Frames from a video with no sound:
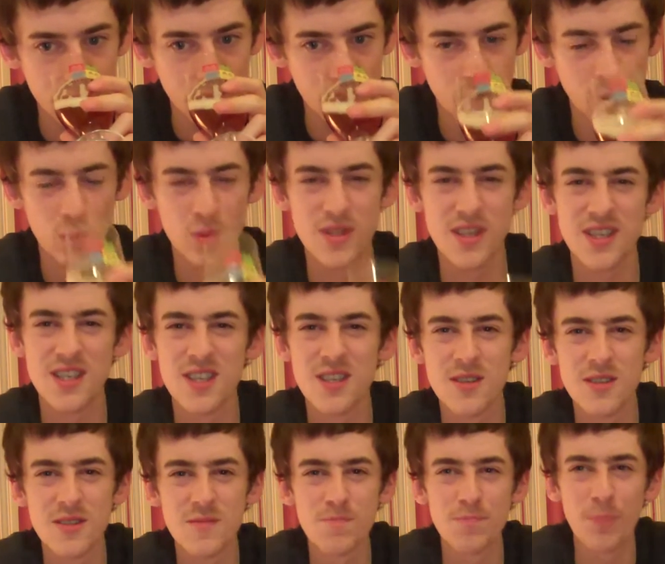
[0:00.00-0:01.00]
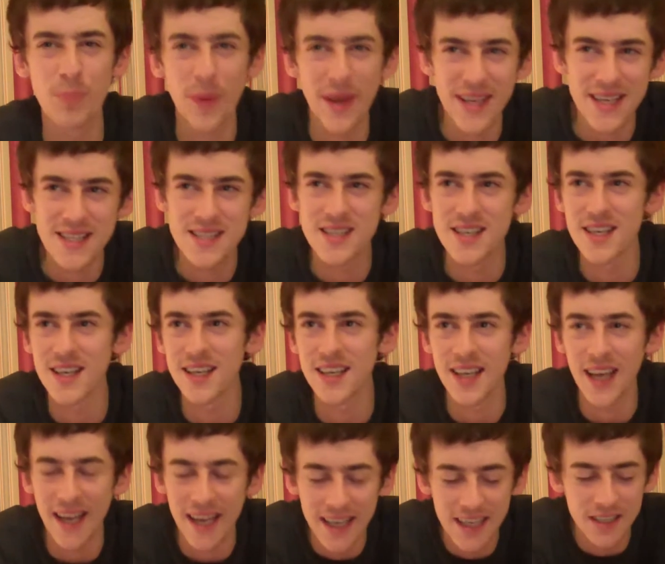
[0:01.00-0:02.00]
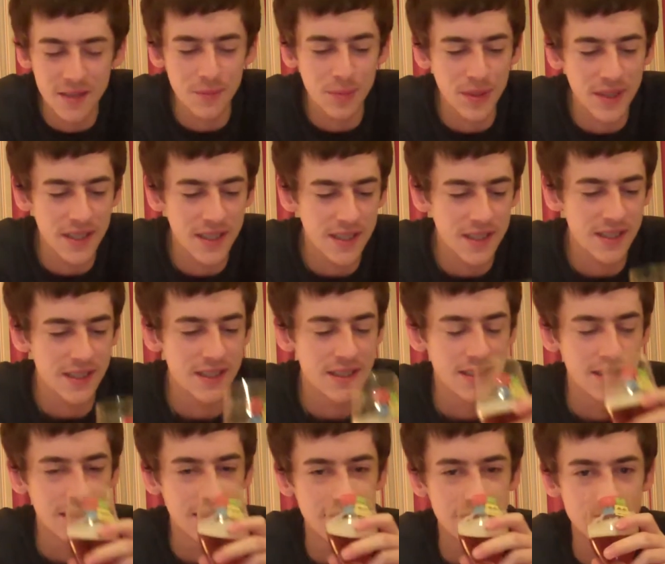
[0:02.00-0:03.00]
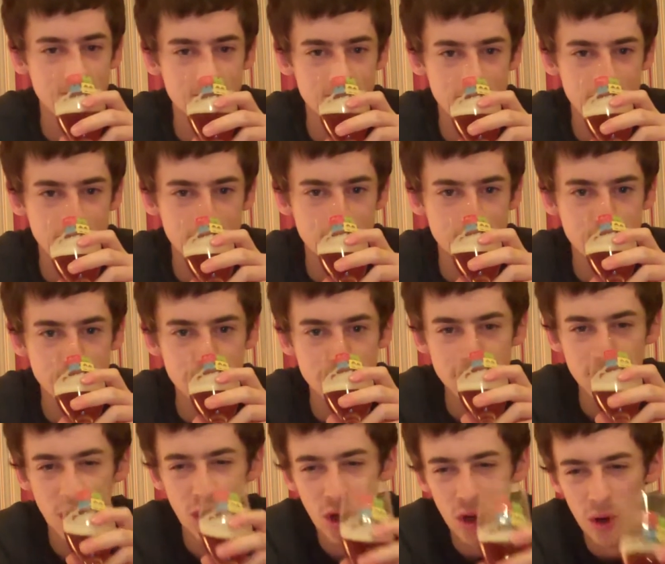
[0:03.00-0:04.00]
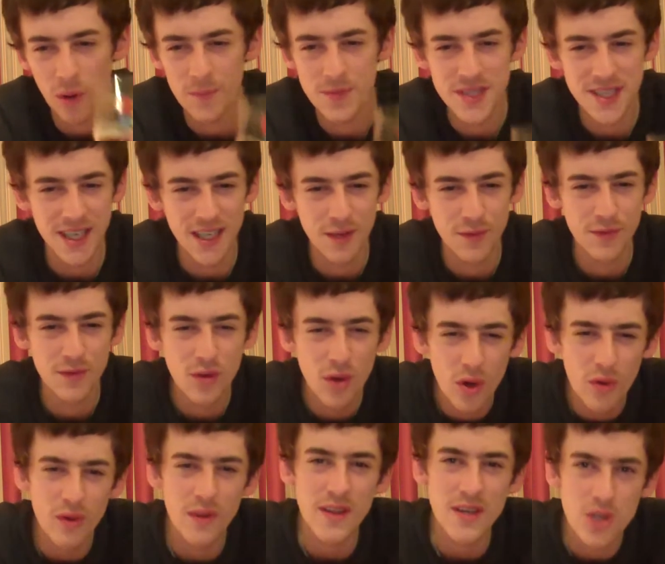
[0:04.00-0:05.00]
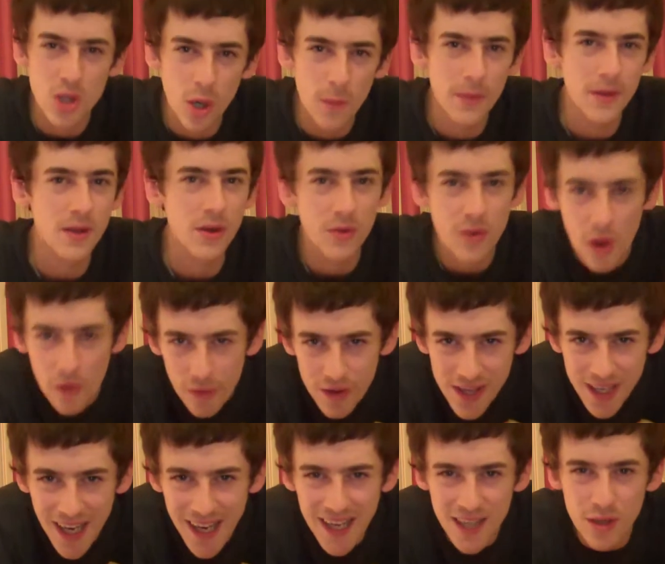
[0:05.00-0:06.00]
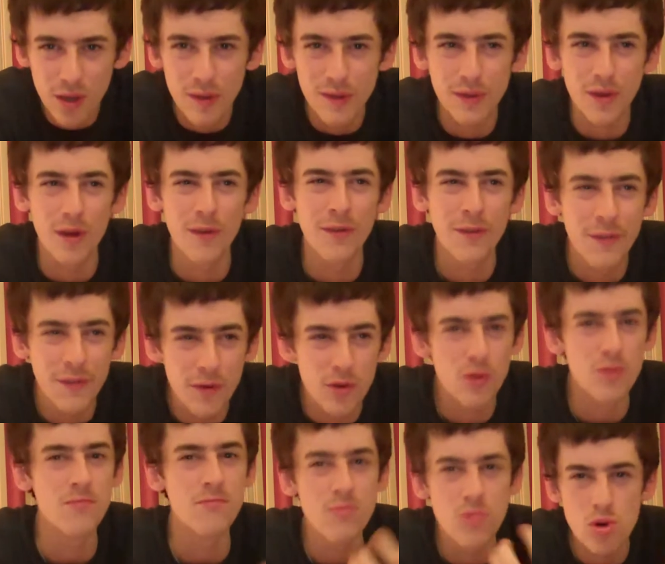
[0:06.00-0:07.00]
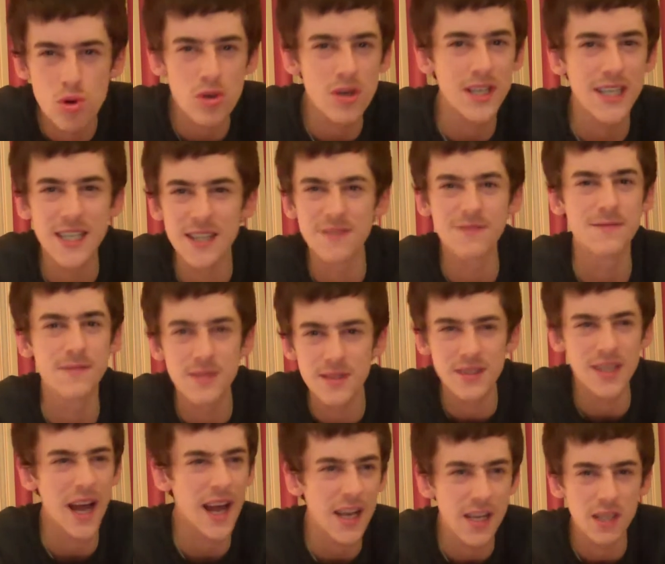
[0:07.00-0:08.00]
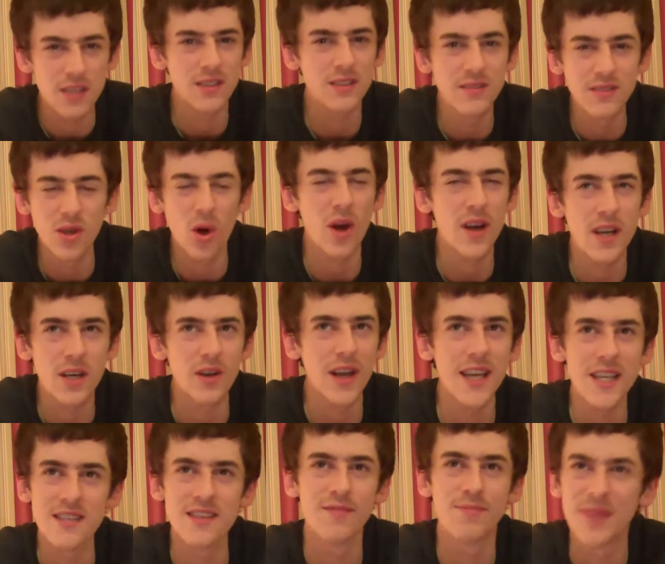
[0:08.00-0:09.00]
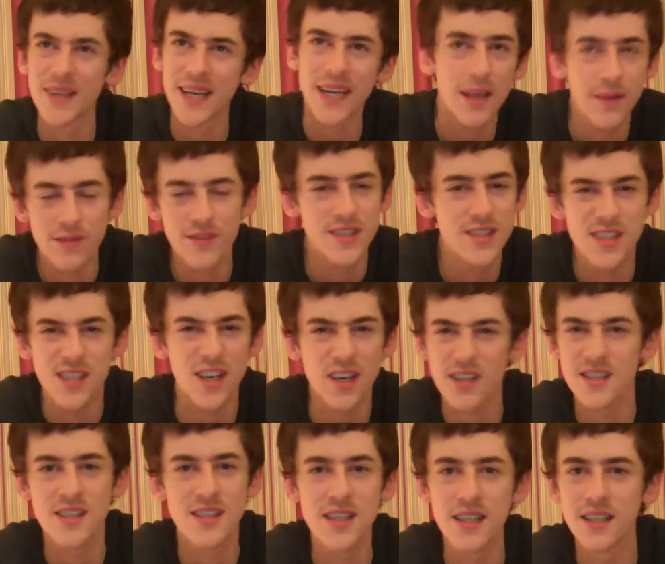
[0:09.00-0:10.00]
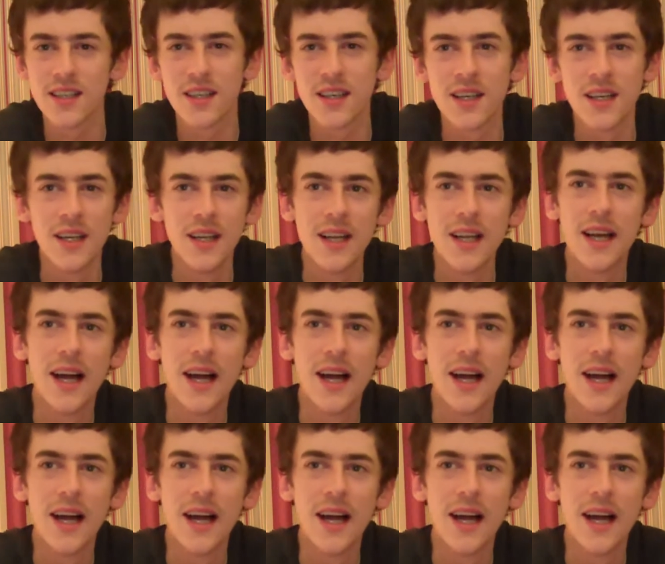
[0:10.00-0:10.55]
Loads of spicy, herby hops, kind of not really tropical, not really getting an awful lot of fruit, more kind of, not aggressive, but kind of dirtier